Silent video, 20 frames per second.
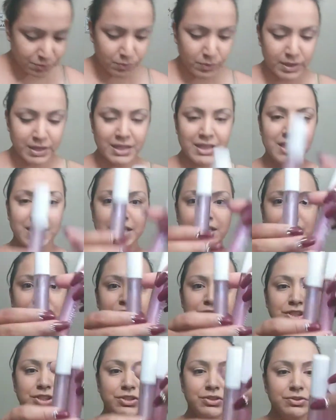one of
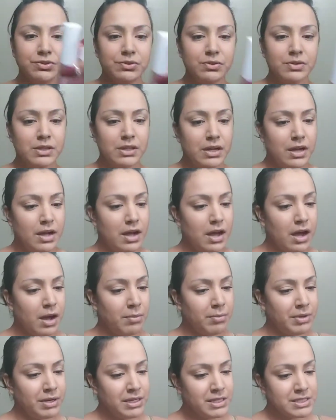these two.
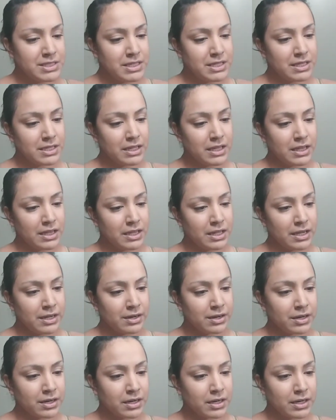I'm going to
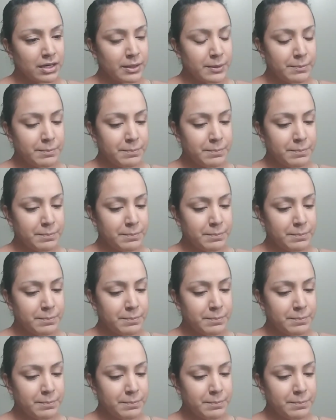declutter